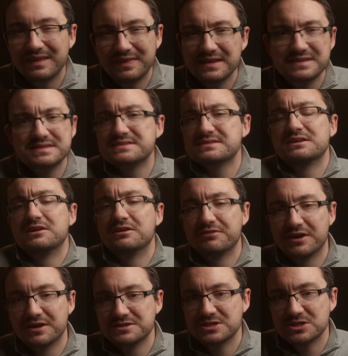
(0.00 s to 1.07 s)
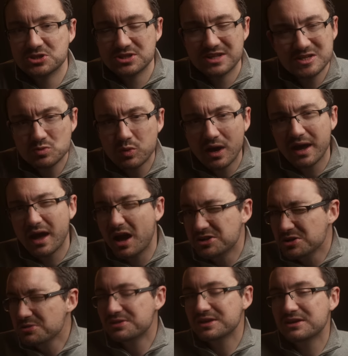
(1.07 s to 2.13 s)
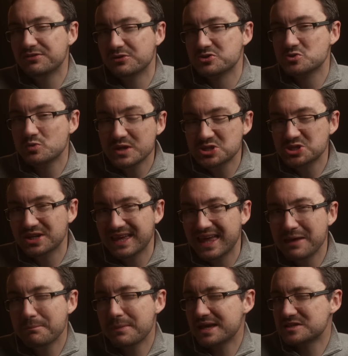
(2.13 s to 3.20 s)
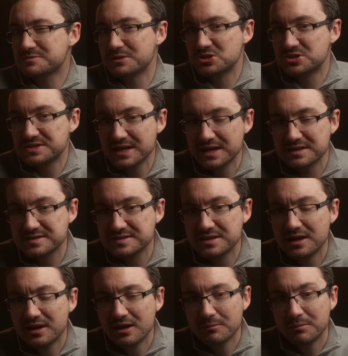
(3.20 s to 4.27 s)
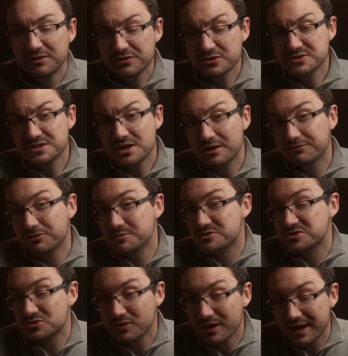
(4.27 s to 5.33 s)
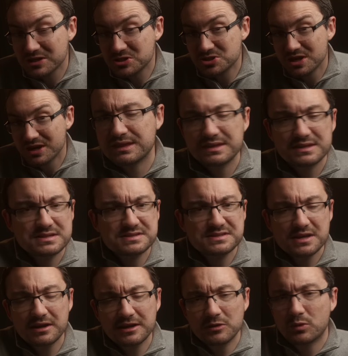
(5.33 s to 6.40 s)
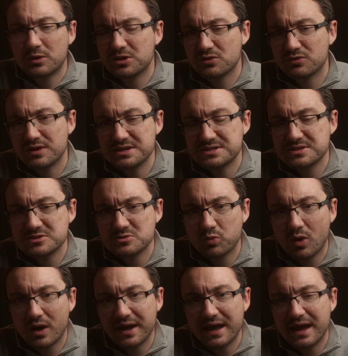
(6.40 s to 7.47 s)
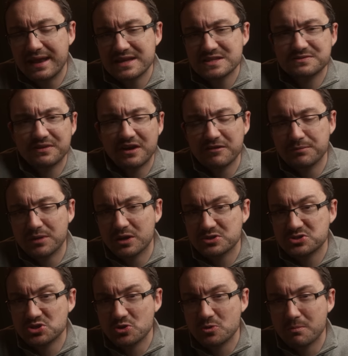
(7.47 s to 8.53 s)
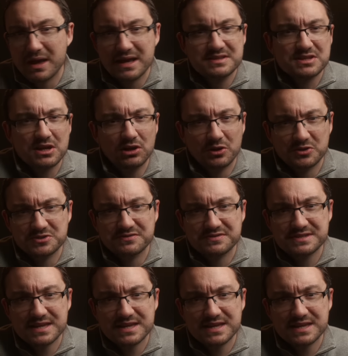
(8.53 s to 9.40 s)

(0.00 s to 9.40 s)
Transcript: then this isn't an advantage, and that's why I don't think if you're switching it makes much sense. But if you're starting from scratch, then this is certainly one of the reasons why an S five Mark two makes a lot of